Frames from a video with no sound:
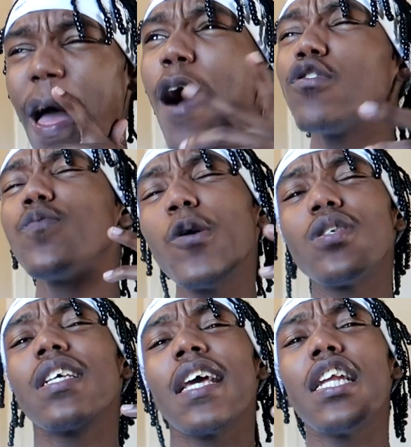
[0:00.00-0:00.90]
I was
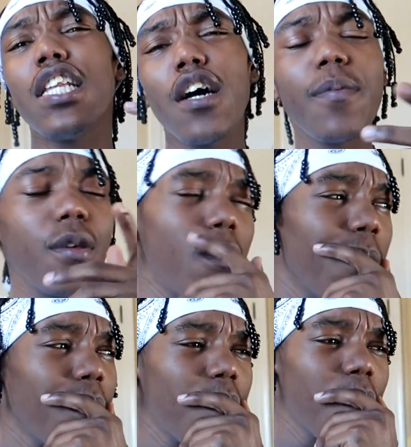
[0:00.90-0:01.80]
supposed to get a W.
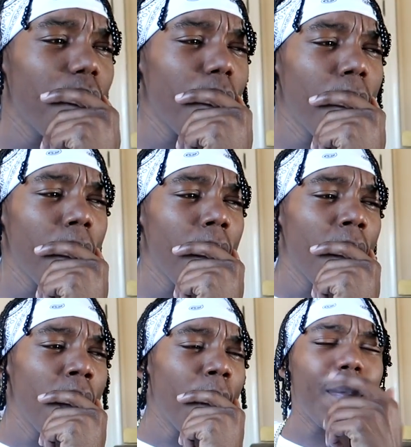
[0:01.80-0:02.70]

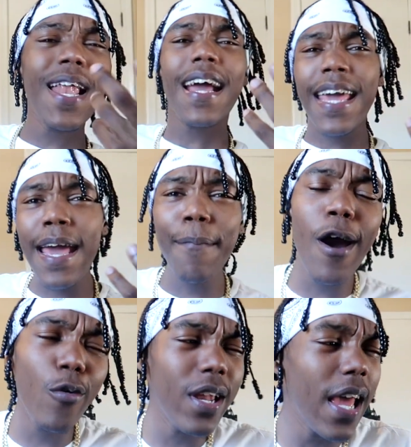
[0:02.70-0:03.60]
But I came
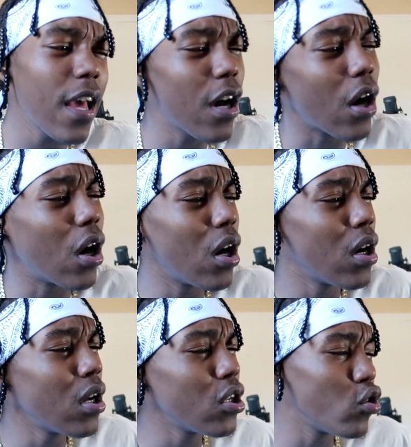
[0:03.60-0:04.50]
out with an L.
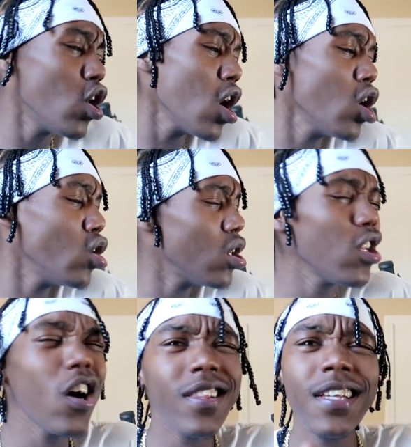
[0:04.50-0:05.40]
Do y'all
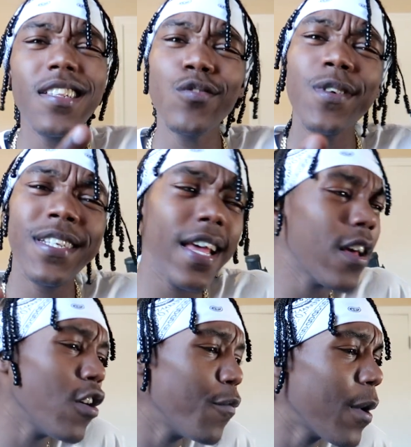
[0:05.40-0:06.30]
y'all think this was an
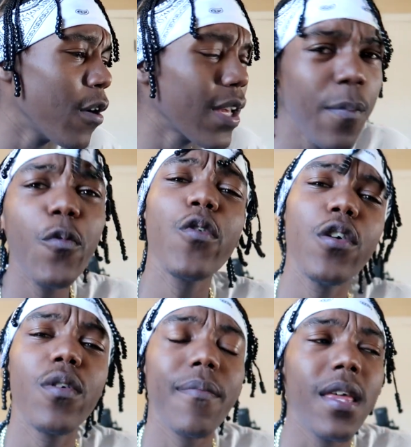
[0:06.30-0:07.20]
L, bro? Keep it
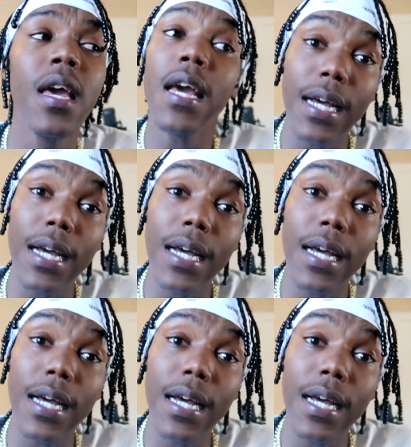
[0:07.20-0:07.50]
real with me.